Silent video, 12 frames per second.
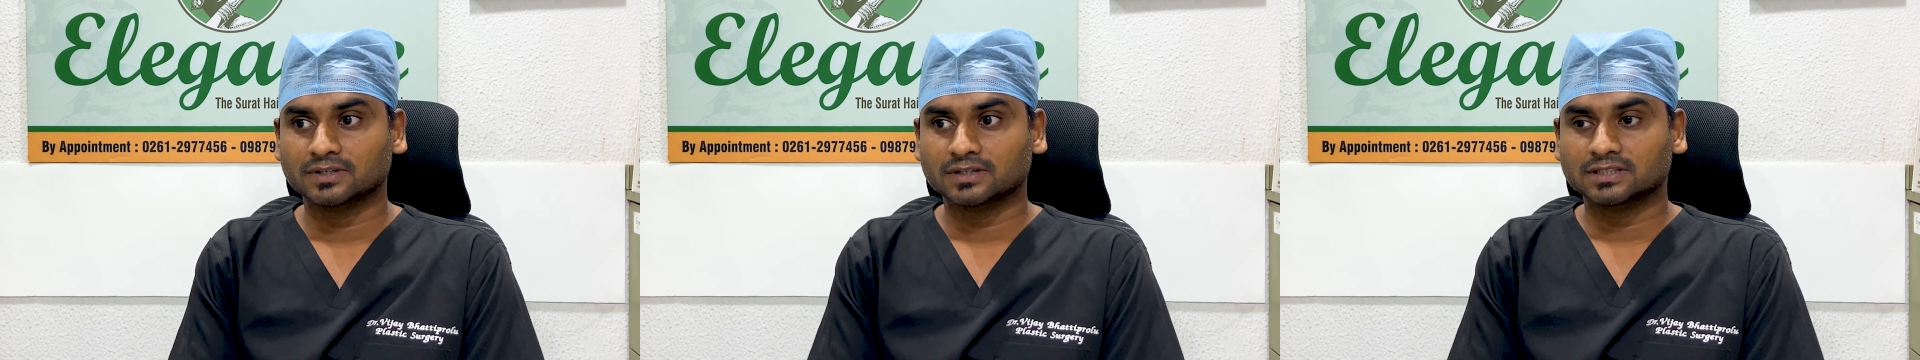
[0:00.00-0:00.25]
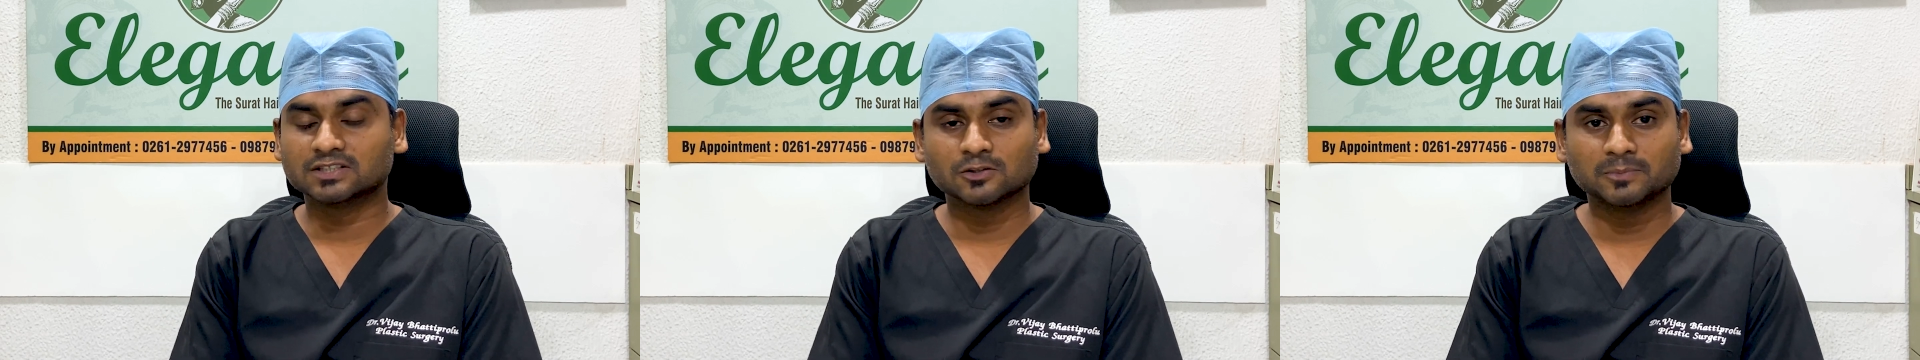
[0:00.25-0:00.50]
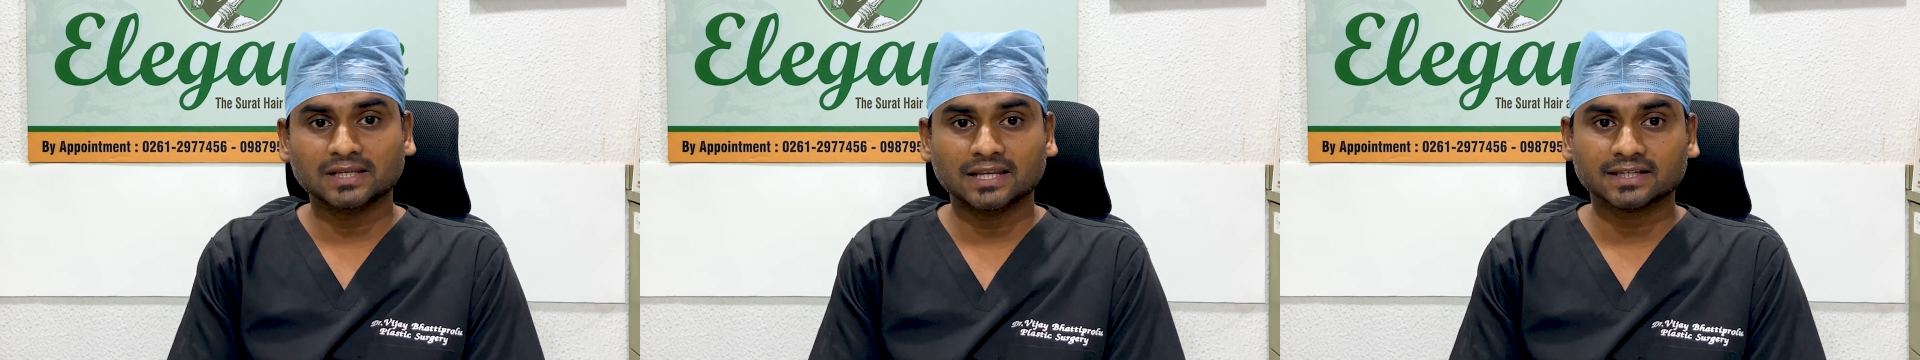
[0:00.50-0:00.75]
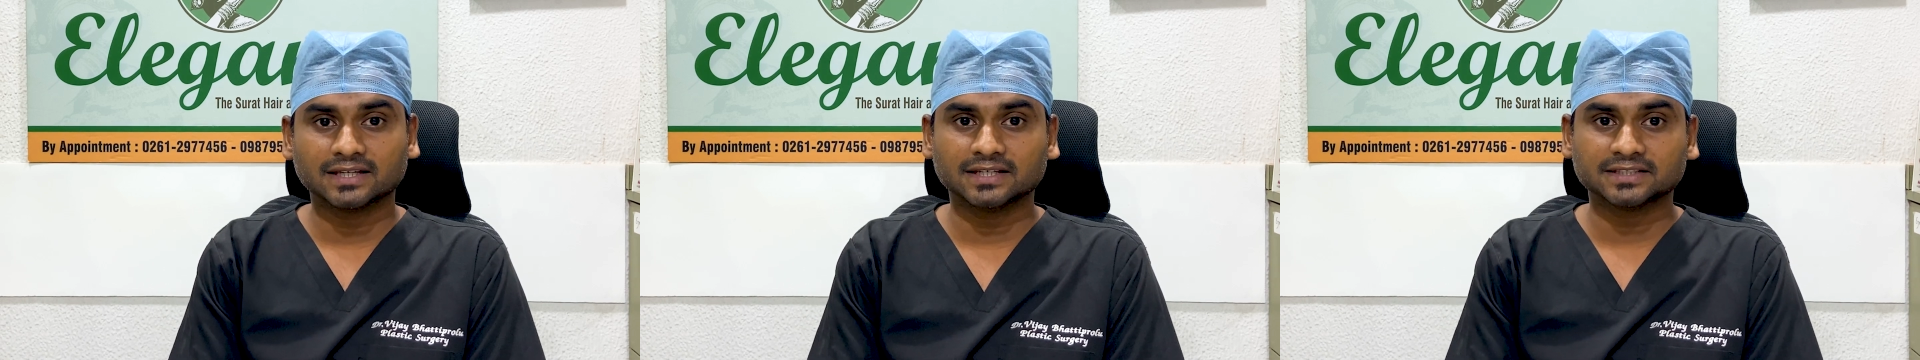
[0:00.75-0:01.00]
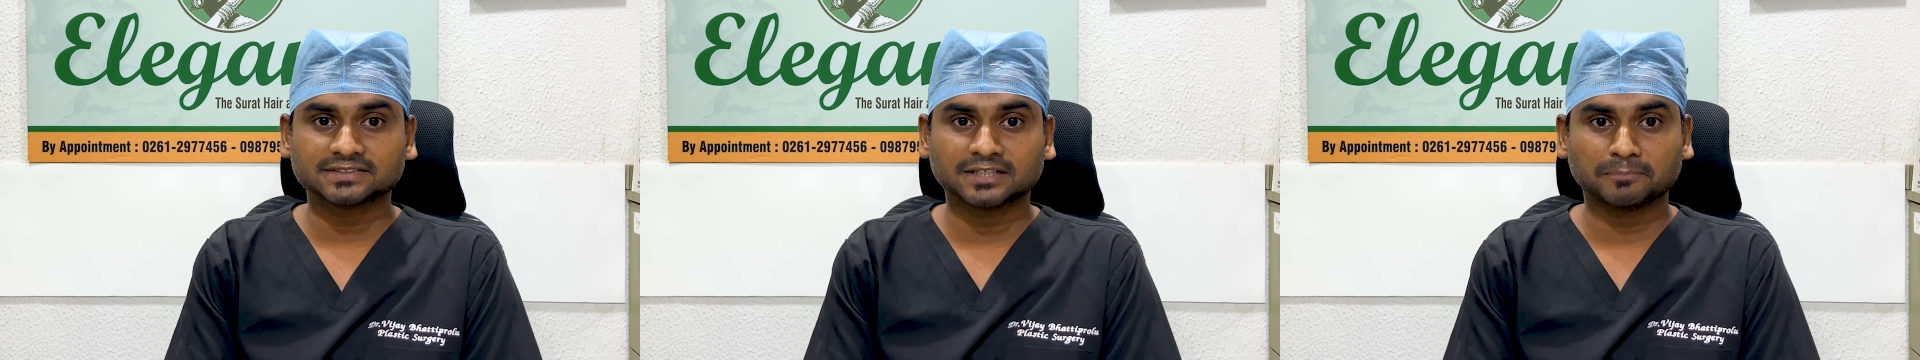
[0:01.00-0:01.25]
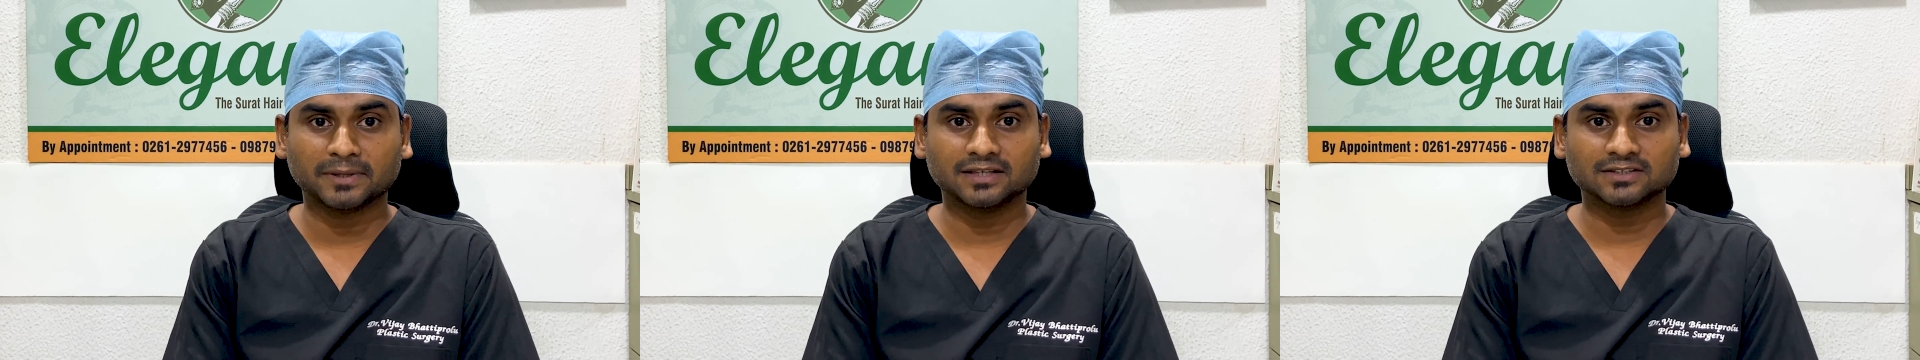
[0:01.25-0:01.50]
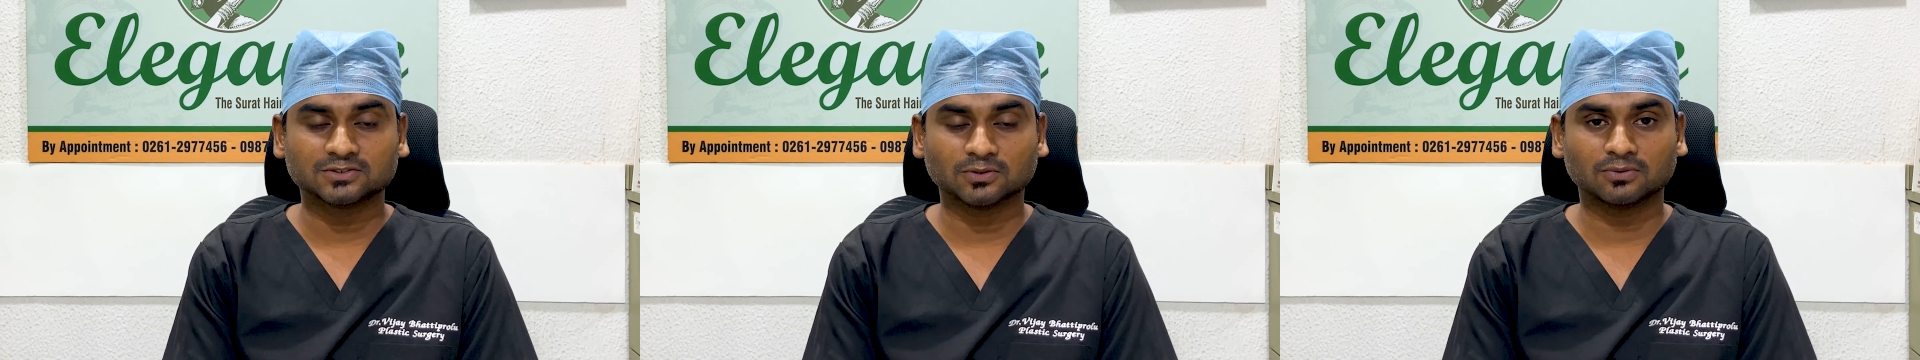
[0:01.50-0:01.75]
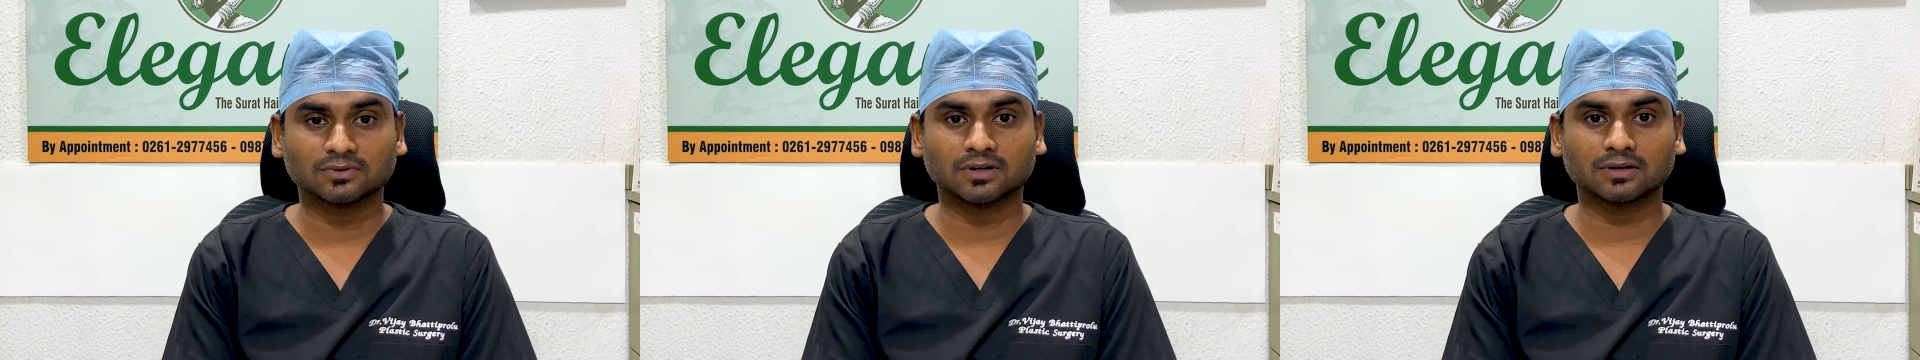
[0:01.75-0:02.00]
this will be like a stepping
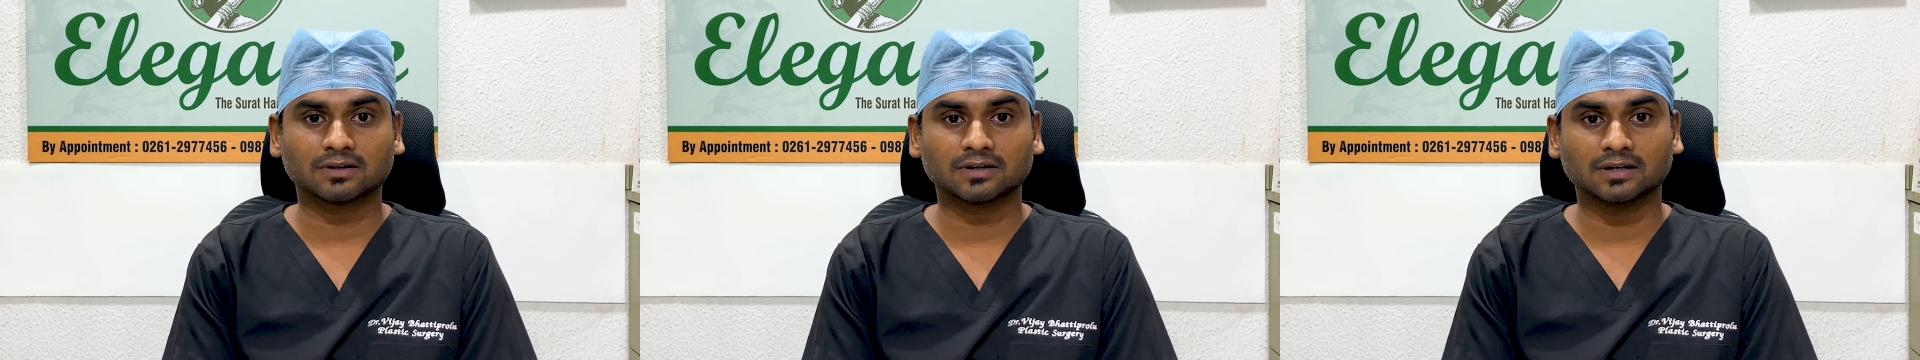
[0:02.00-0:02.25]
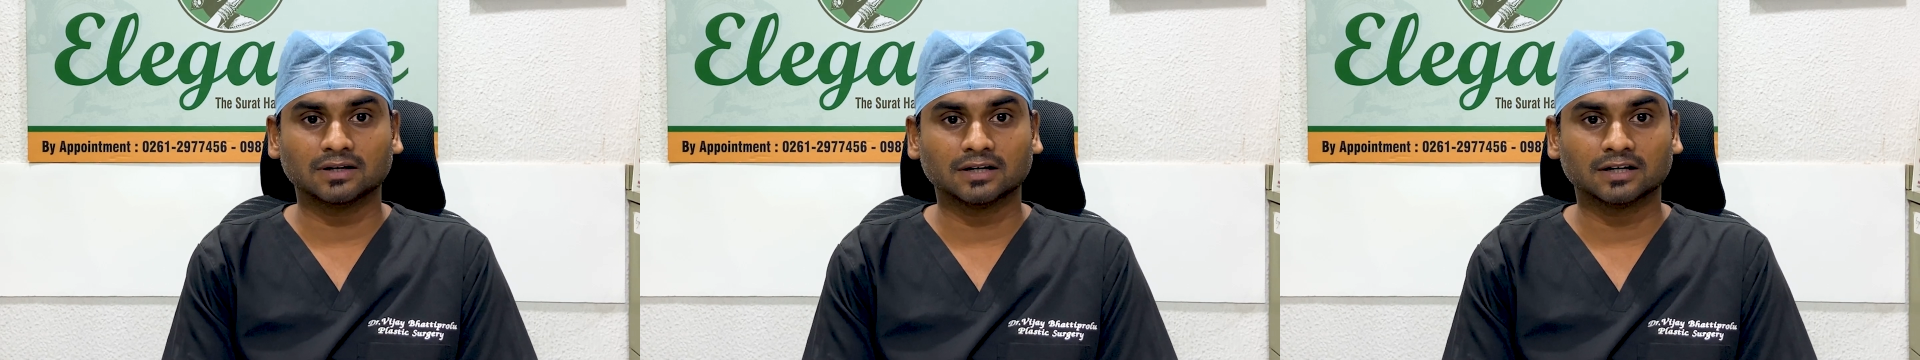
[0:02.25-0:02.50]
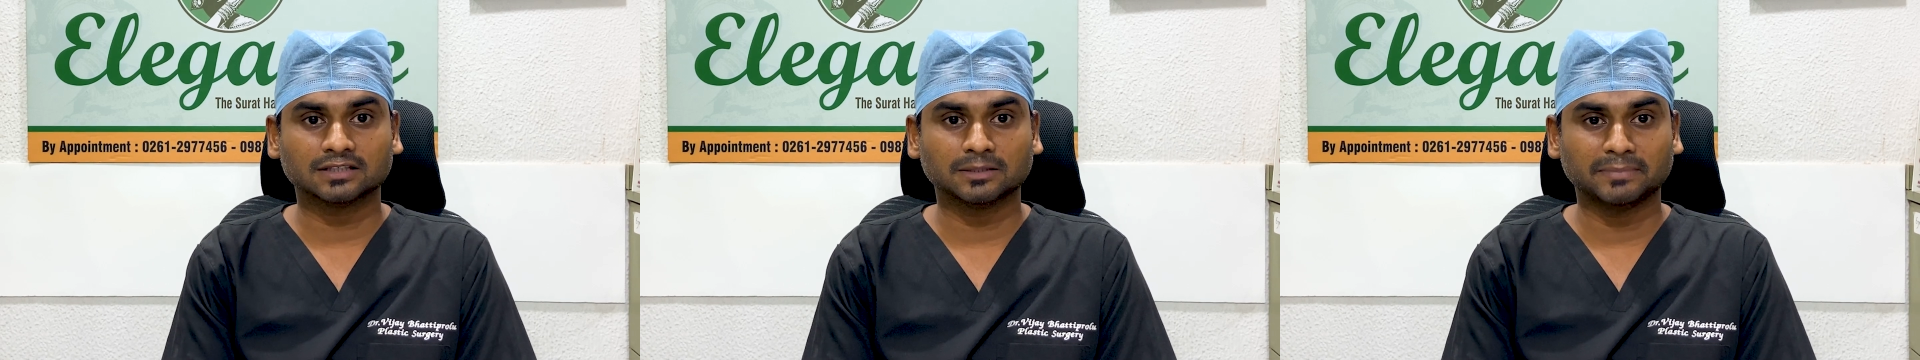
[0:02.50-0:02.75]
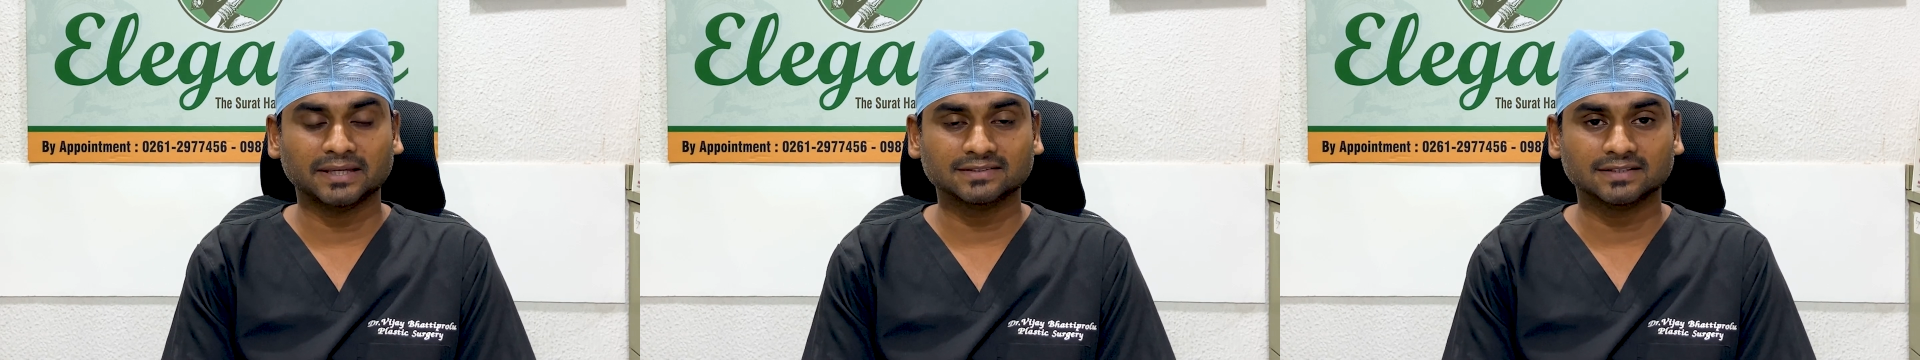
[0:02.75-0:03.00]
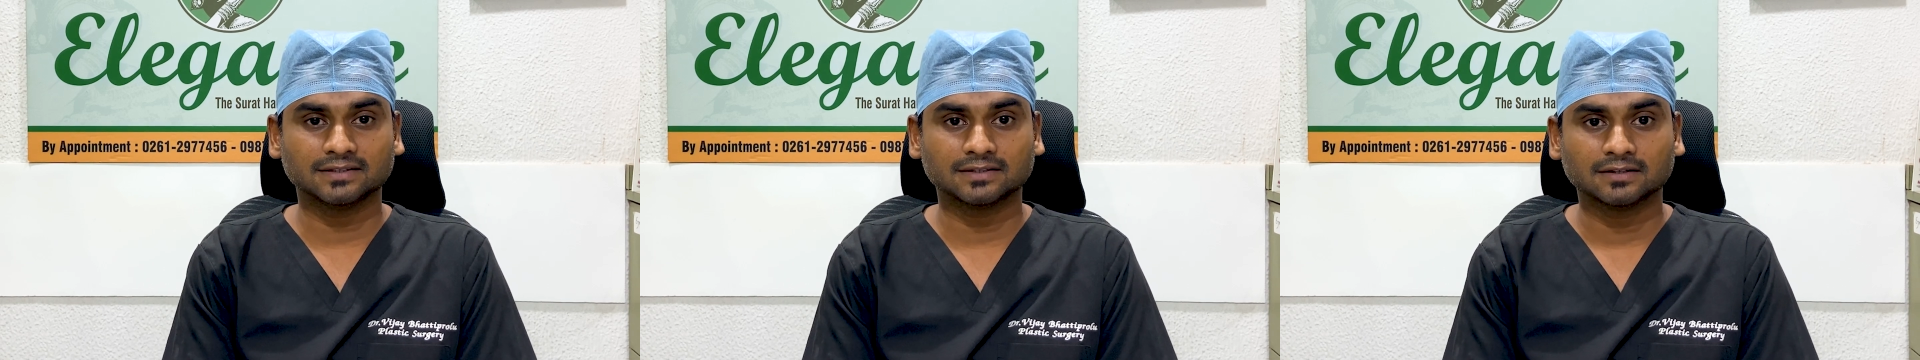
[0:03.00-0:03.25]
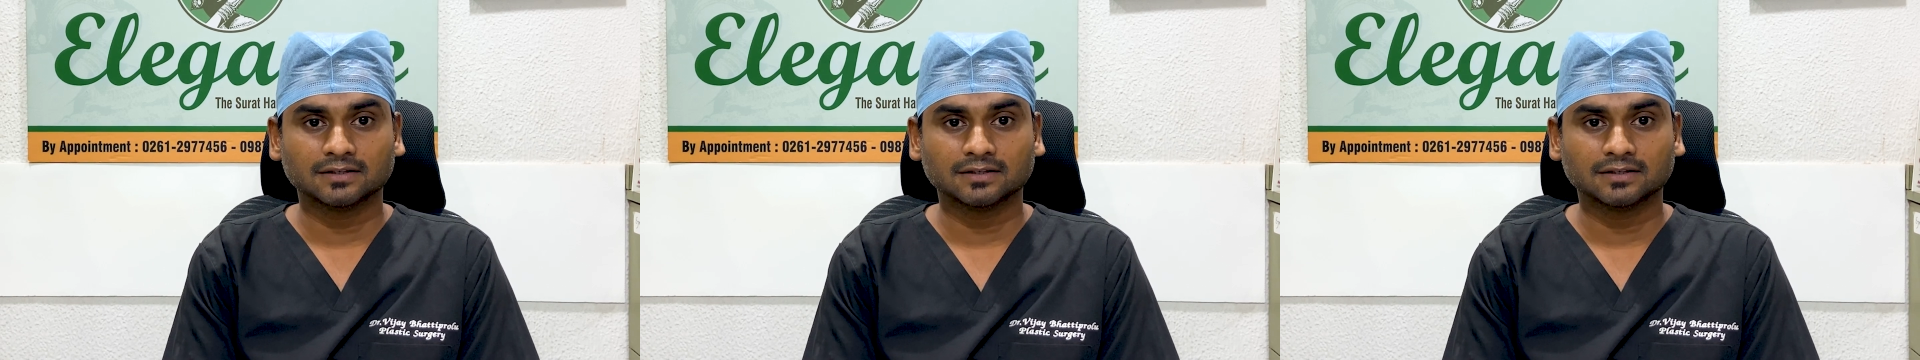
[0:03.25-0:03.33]
stone or the basic